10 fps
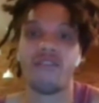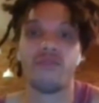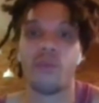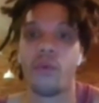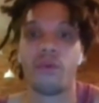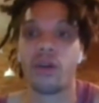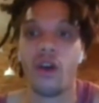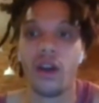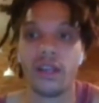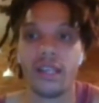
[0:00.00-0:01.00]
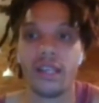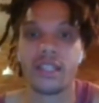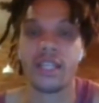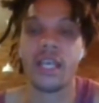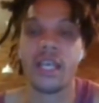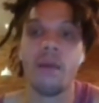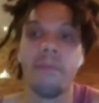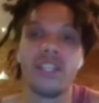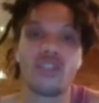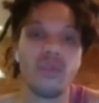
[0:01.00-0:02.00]
a4 regardless,
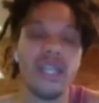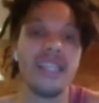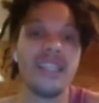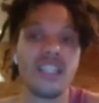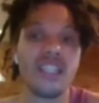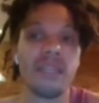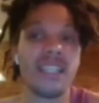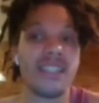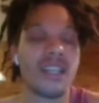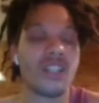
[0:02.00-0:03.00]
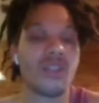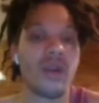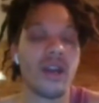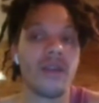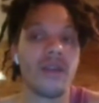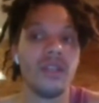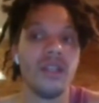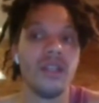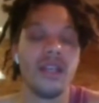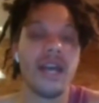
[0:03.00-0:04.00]
but it's really this b6 square.
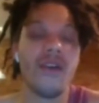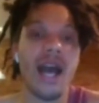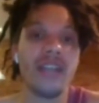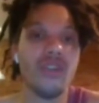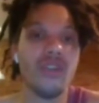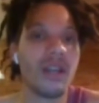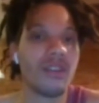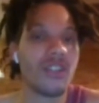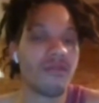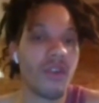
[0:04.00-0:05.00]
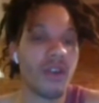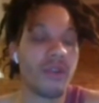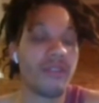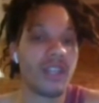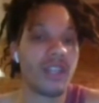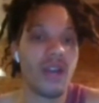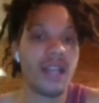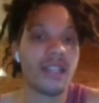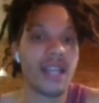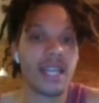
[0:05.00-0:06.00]
Now, I do want to just very briefly
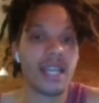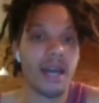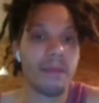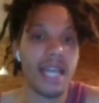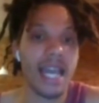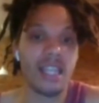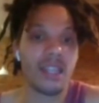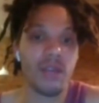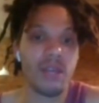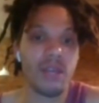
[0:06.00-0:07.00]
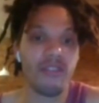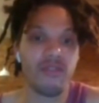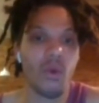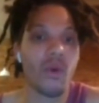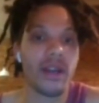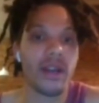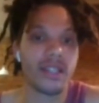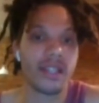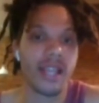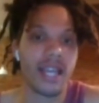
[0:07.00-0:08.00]
address, like, I mean, a3 b4
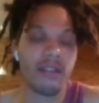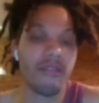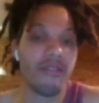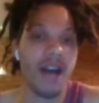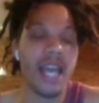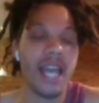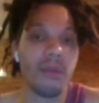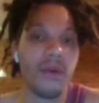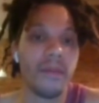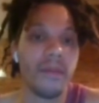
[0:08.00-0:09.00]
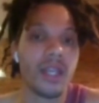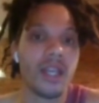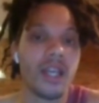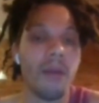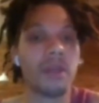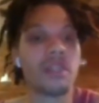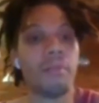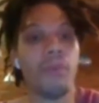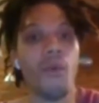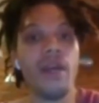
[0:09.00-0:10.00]
is like viable, but
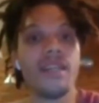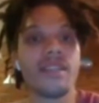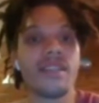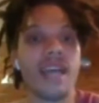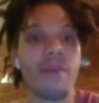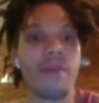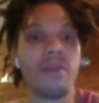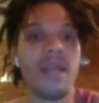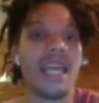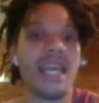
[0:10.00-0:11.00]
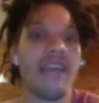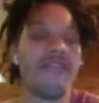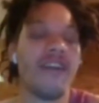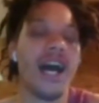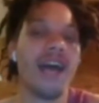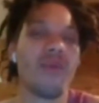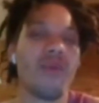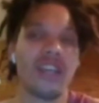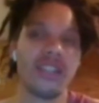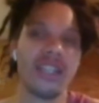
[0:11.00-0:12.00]
the point is that by playing a5, we
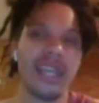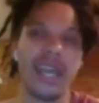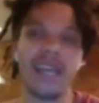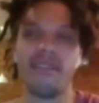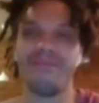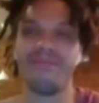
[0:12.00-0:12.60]
actually get